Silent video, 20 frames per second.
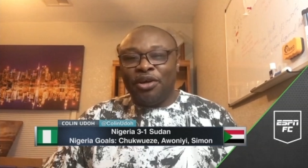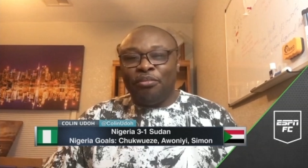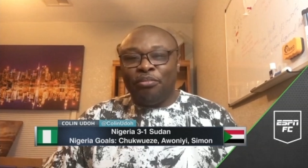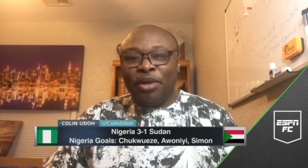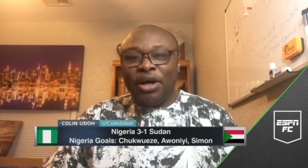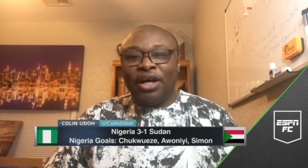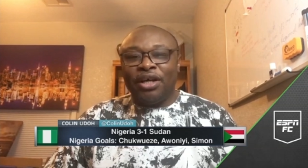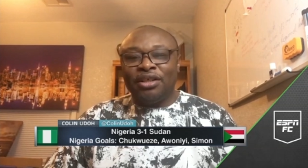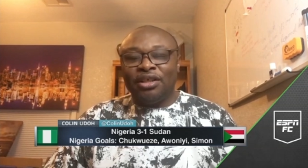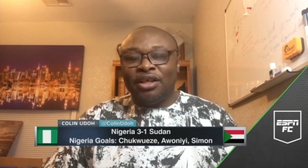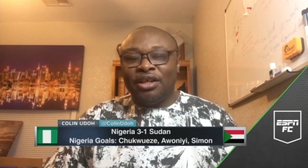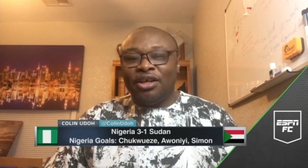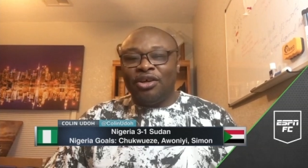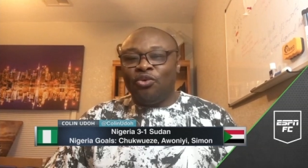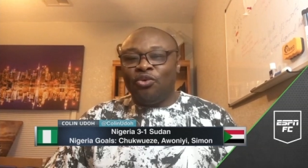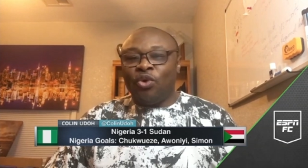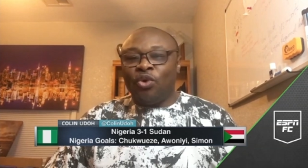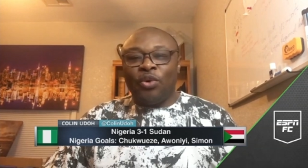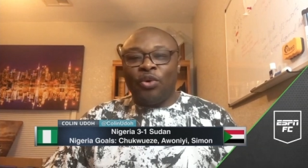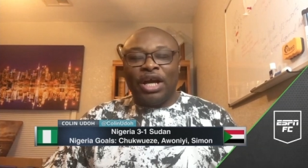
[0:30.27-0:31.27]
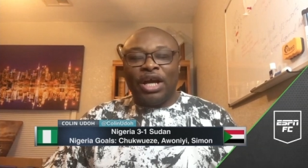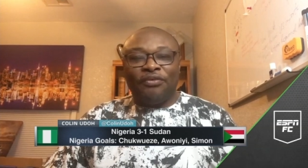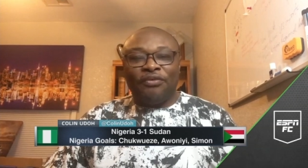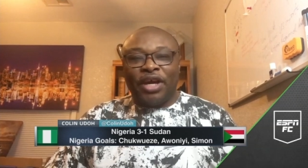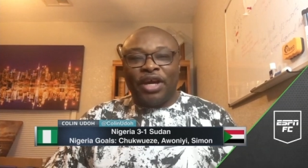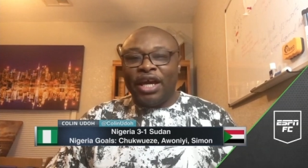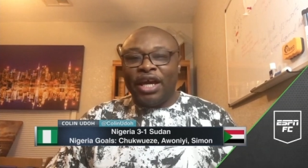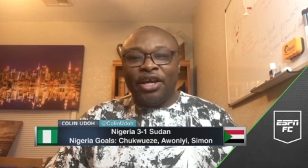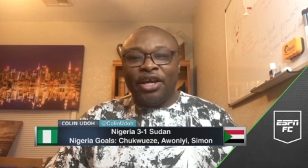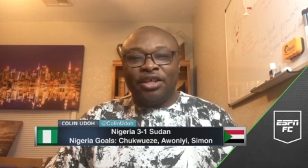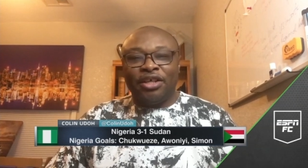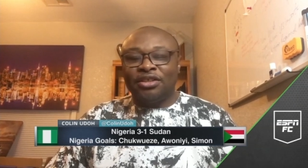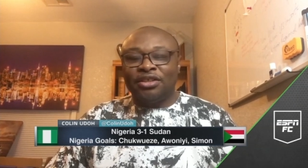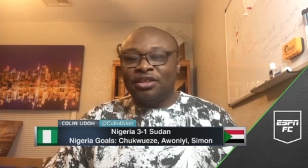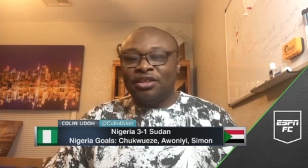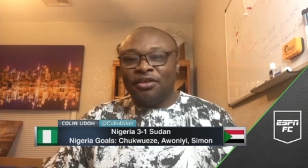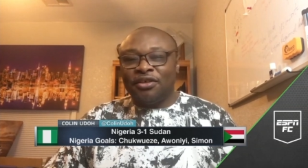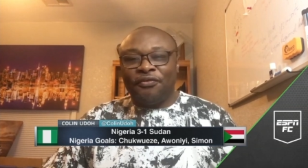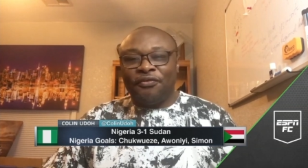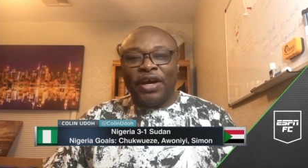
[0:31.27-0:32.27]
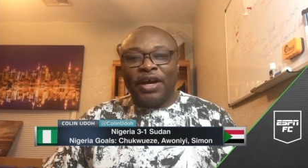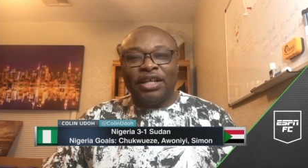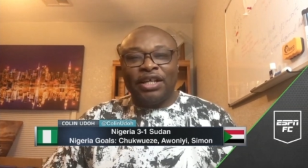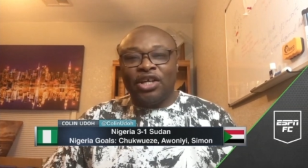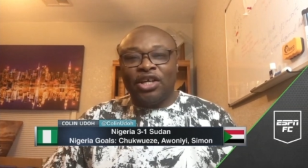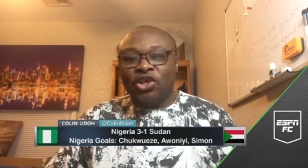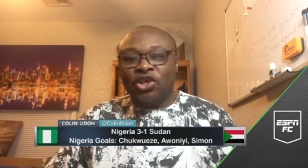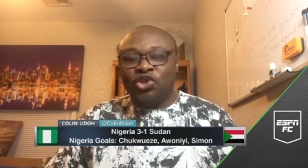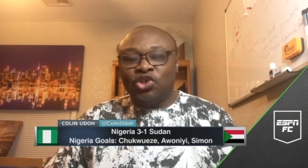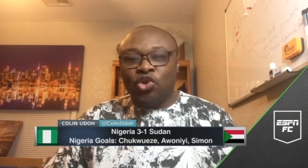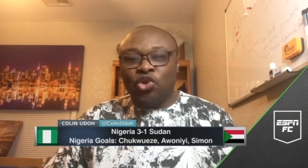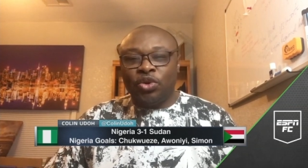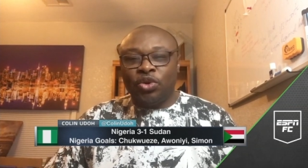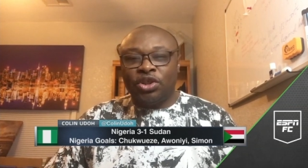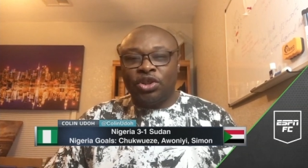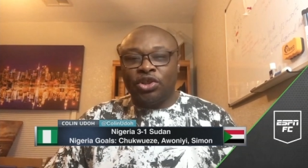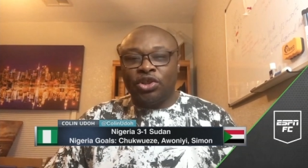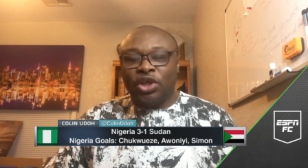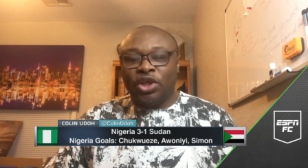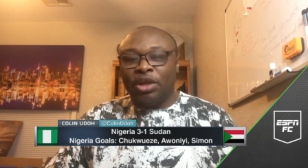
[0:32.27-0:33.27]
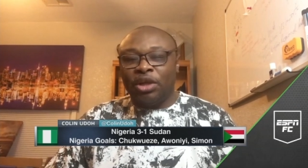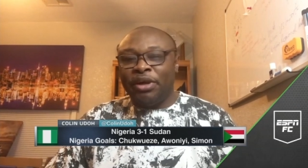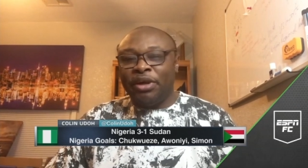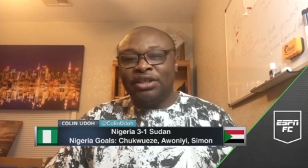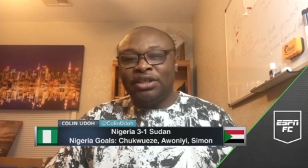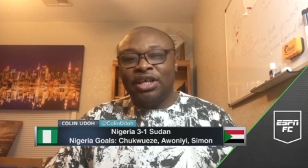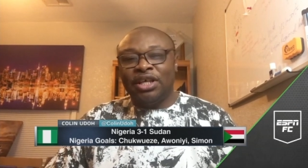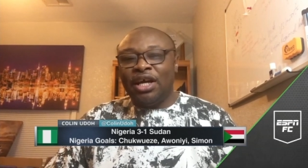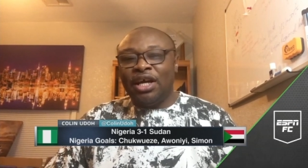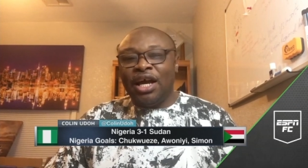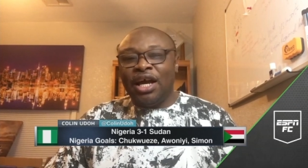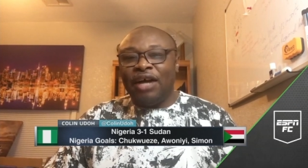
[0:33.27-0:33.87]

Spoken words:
But when we have chaos, fire the coach to the tournament,